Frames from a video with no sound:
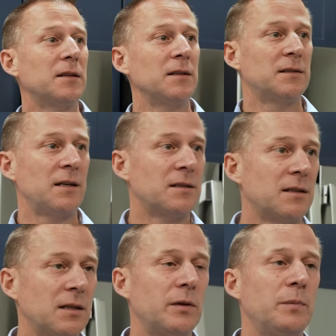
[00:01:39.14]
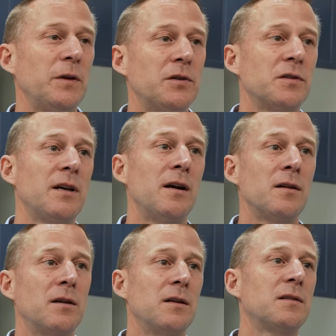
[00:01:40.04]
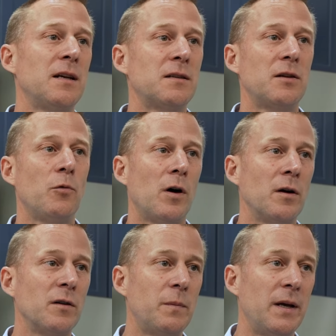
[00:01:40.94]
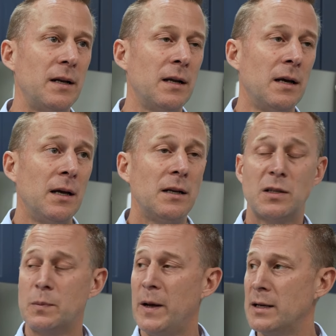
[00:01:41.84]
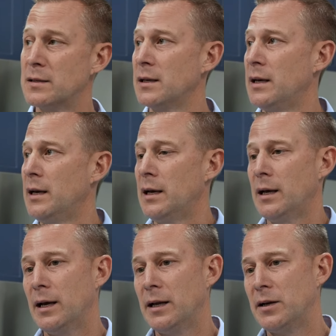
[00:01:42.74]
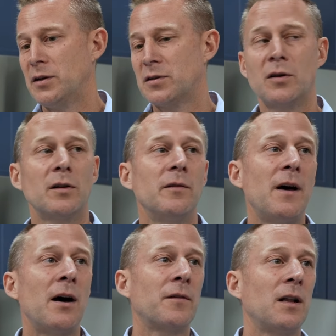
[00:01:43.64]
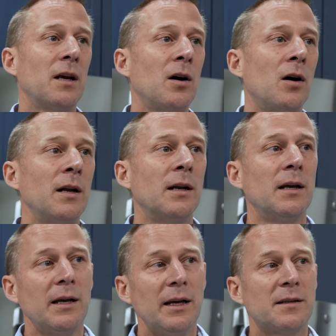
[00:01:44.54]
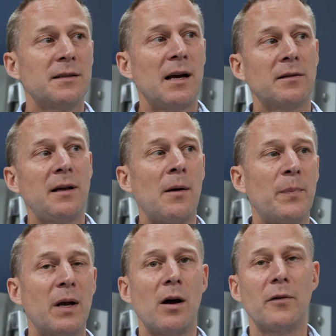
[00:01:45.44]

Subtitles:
It's gonna sense that the pitcher's there. It's gonna sense that water has been dispensed, and you just heard the valve click on. It's now topping